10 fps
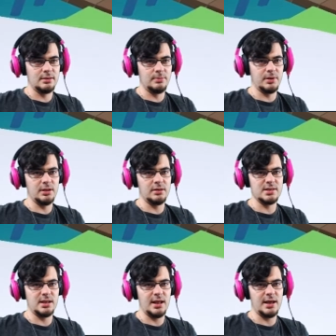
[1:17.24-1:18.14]
Apparently there's
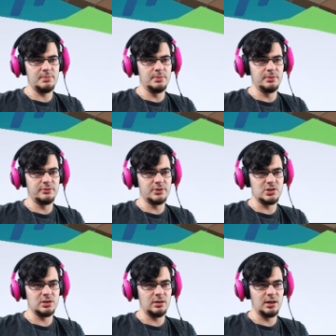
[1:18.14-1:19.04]
a lot of people
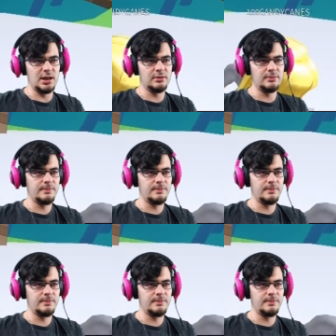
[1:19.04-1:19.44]
fishing right now.